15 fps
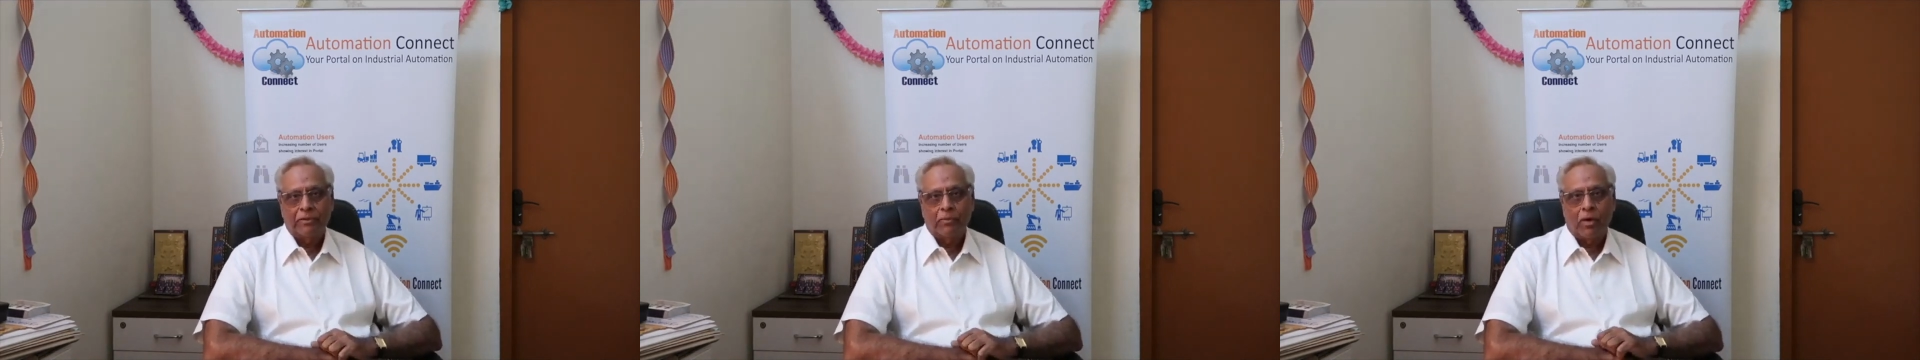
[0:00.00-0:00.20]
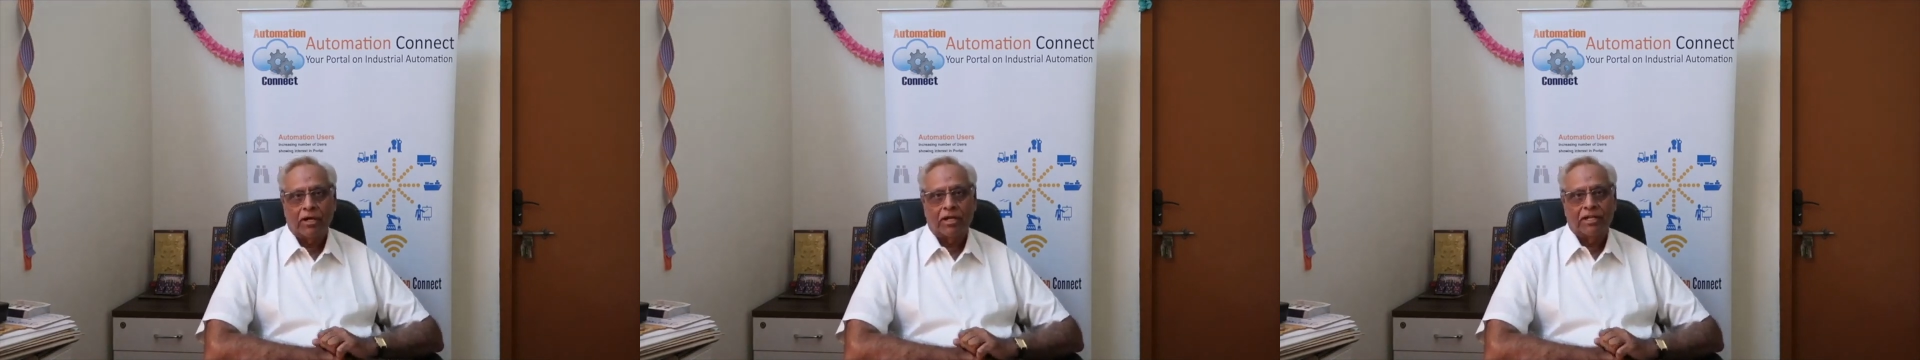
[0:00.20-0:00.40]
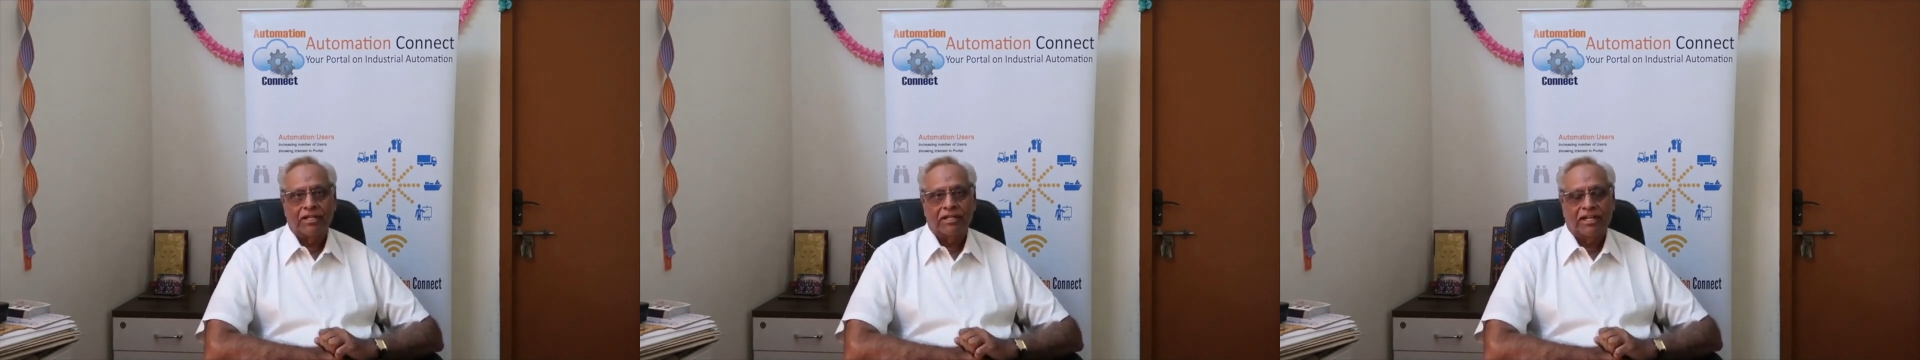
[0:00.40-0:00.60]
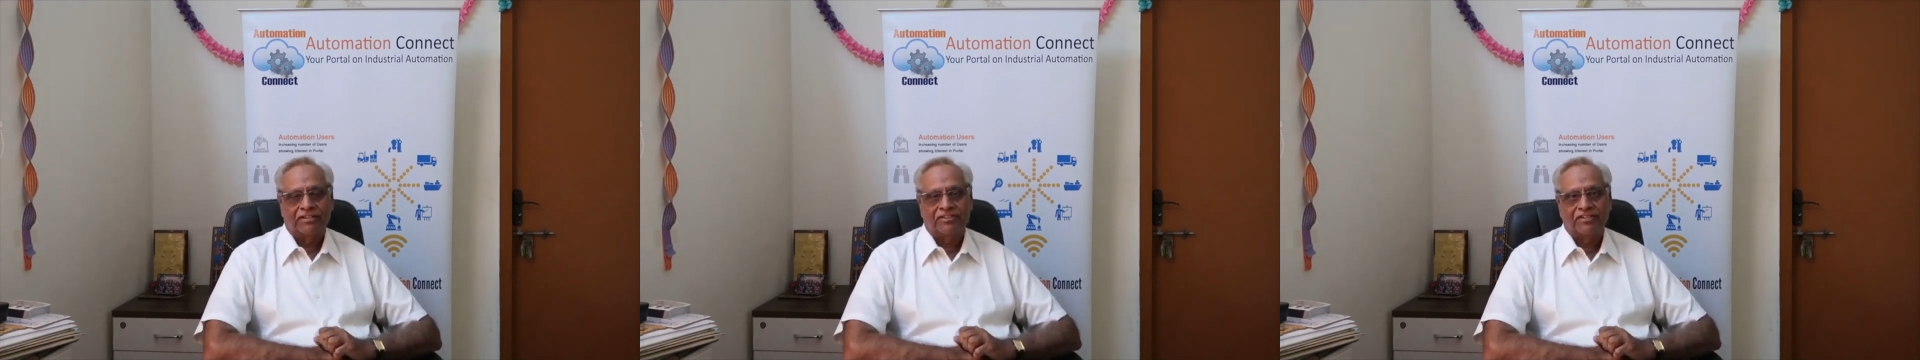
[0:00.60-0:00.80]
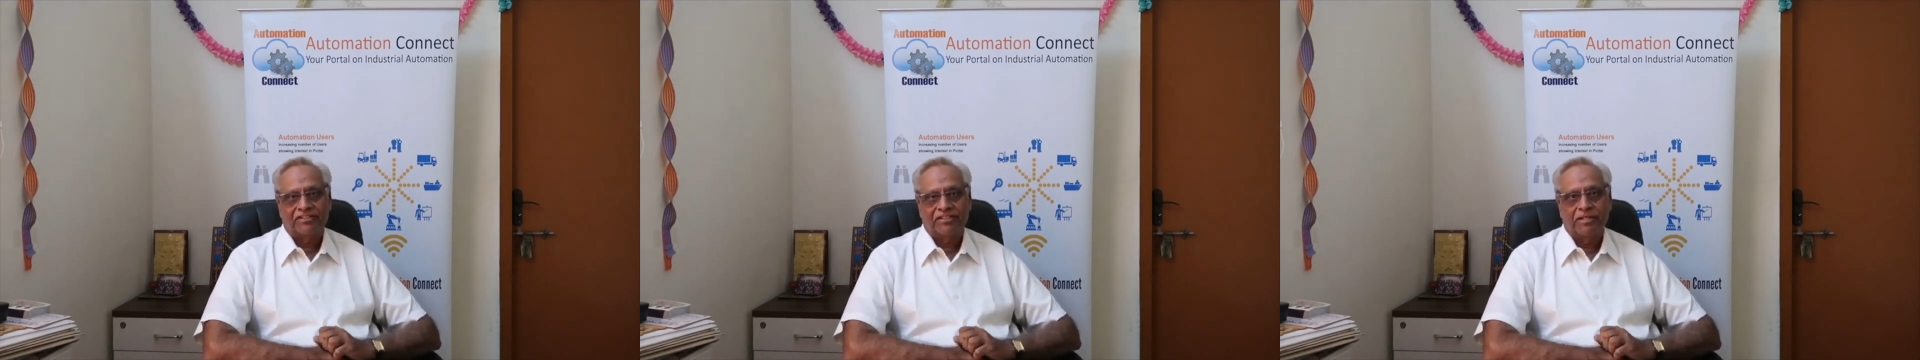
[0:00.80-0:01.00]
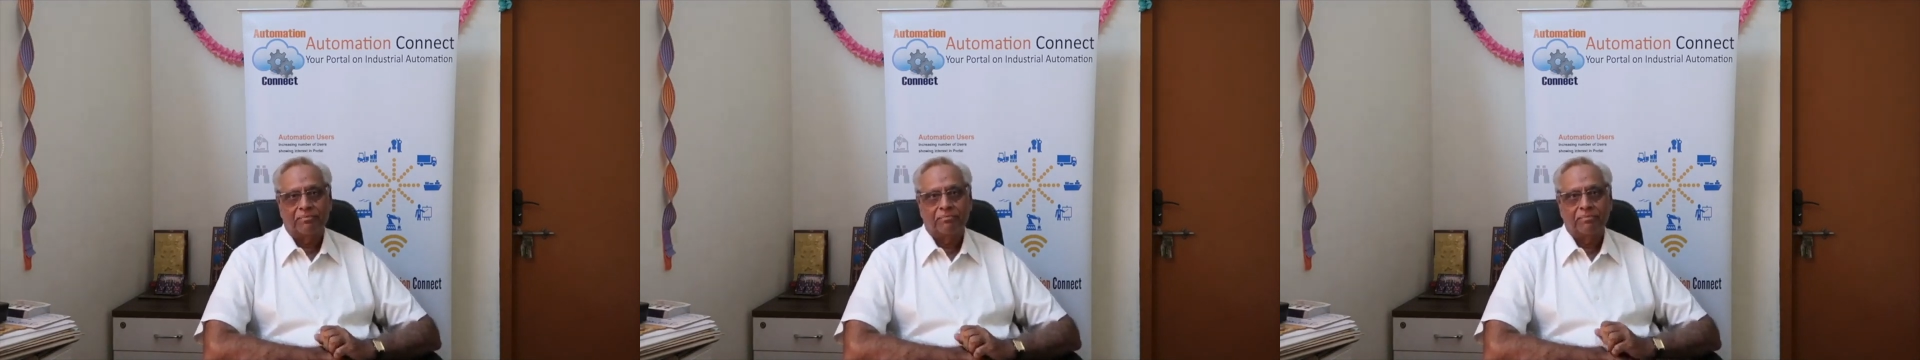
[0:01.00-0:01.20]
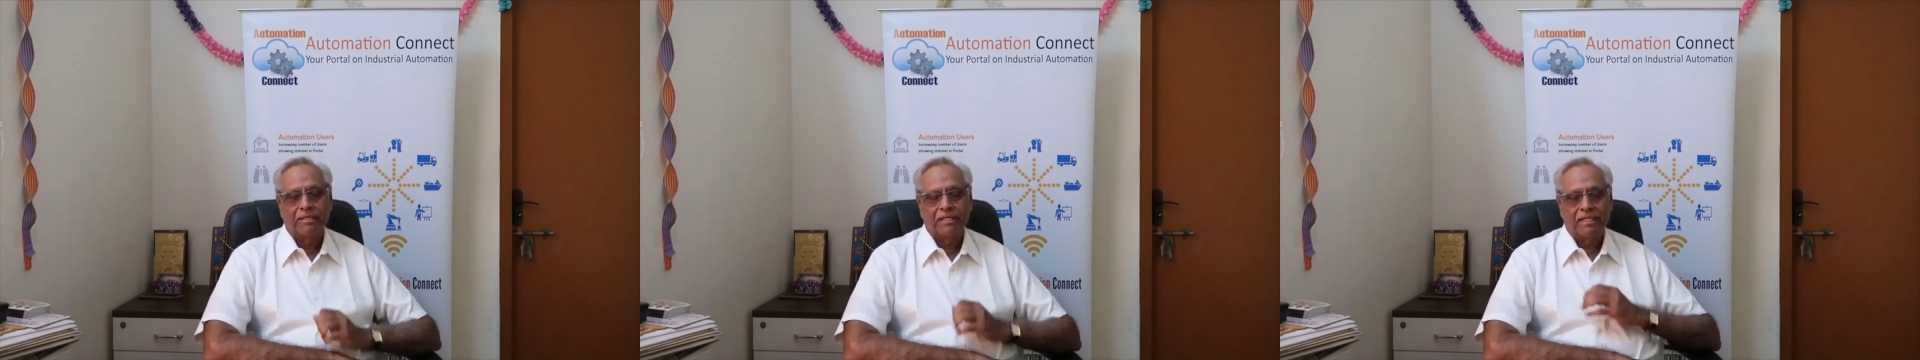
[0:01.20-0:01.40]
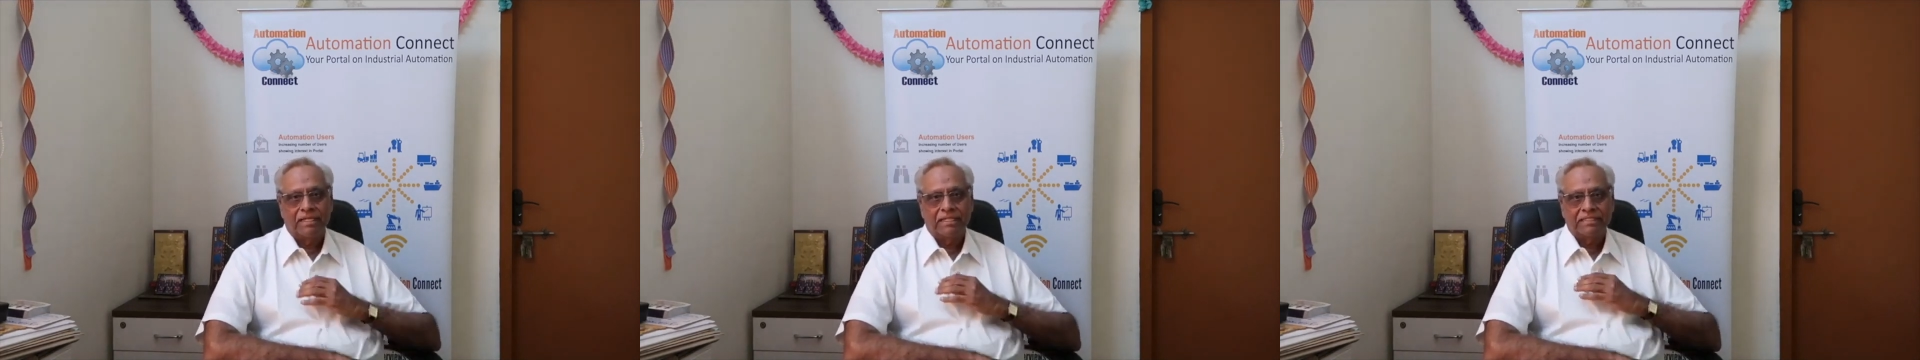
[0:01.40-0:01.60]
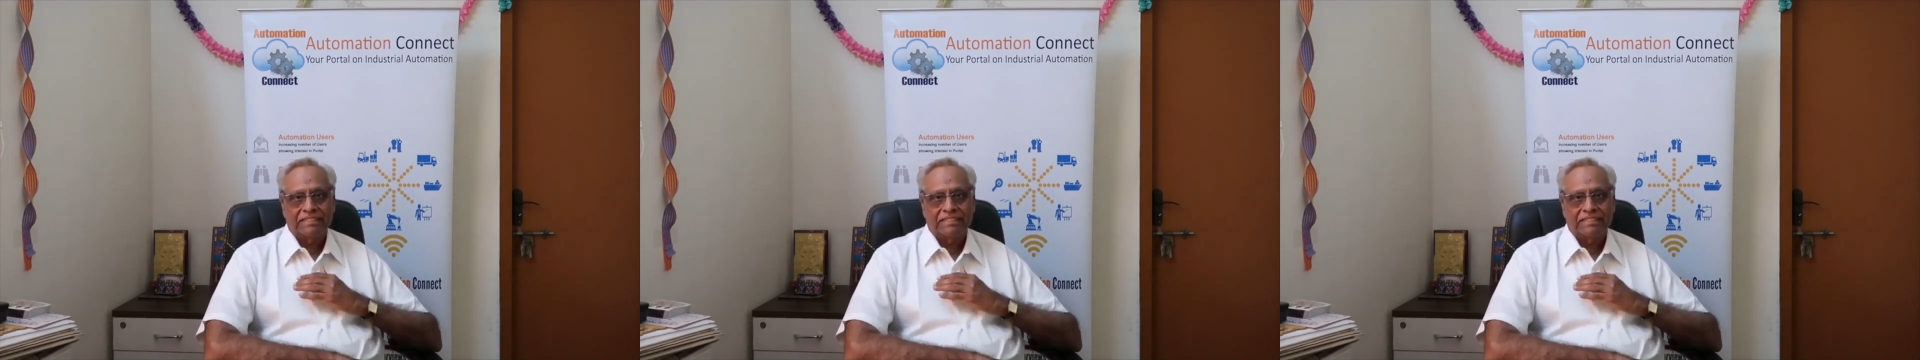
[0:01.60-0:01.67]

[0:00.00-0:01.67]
Ward-Leonard system